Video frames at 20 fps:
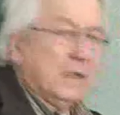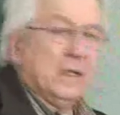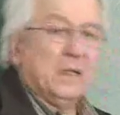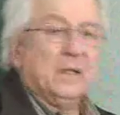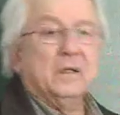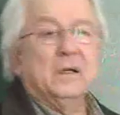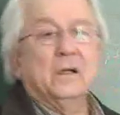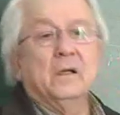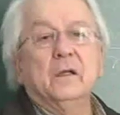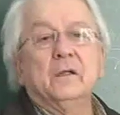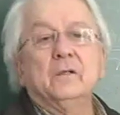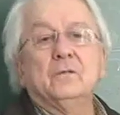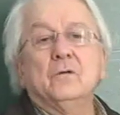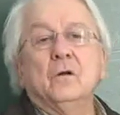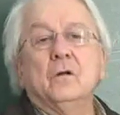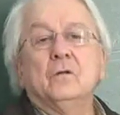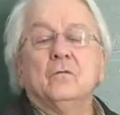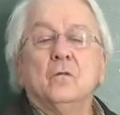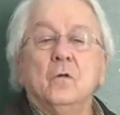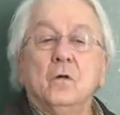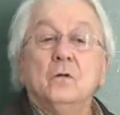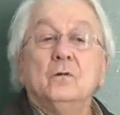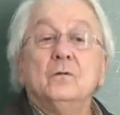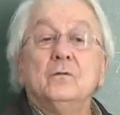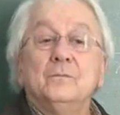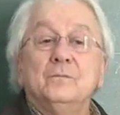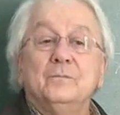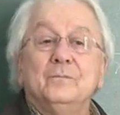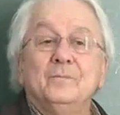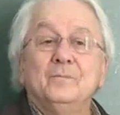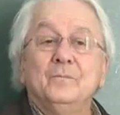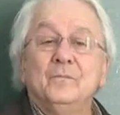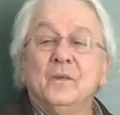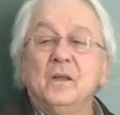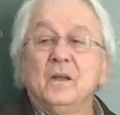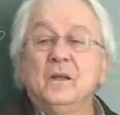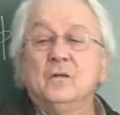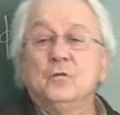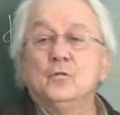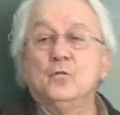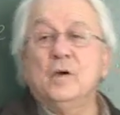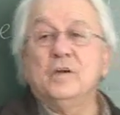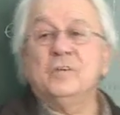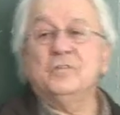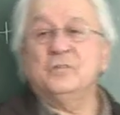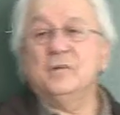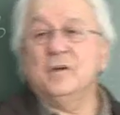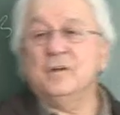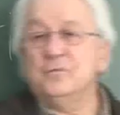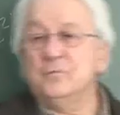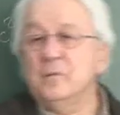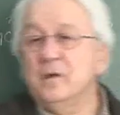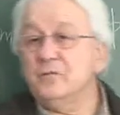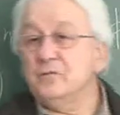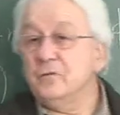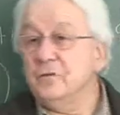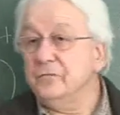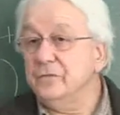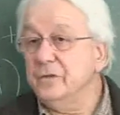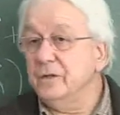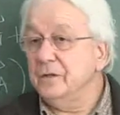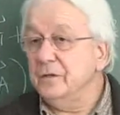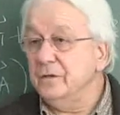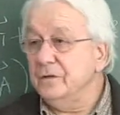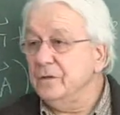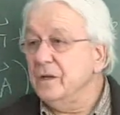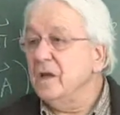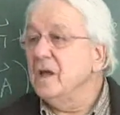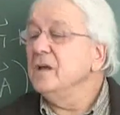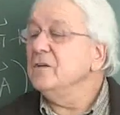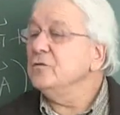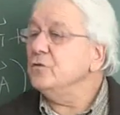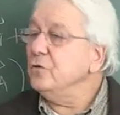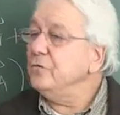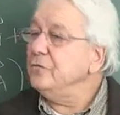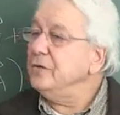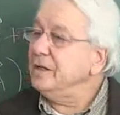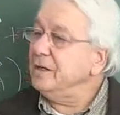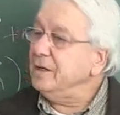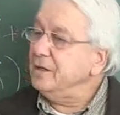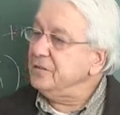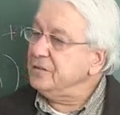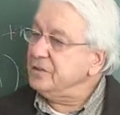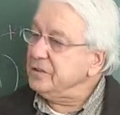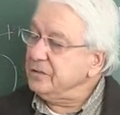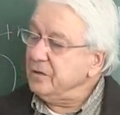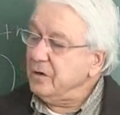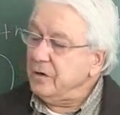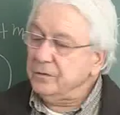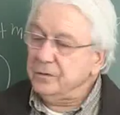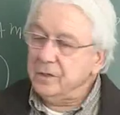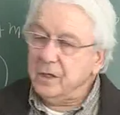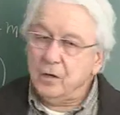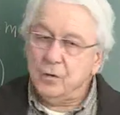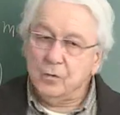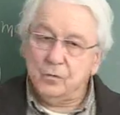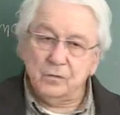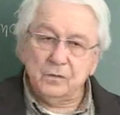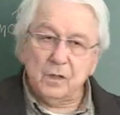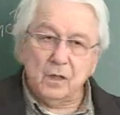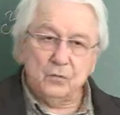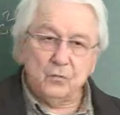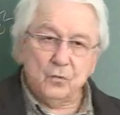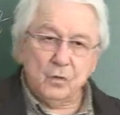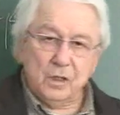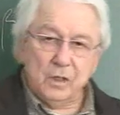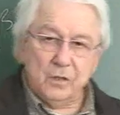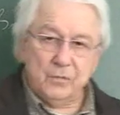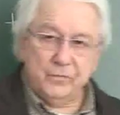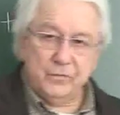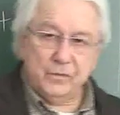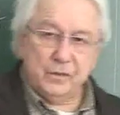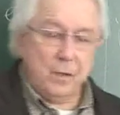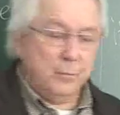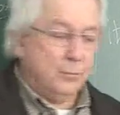million electron volt, twice the rest mass of the energy. So we can start our non-relativistic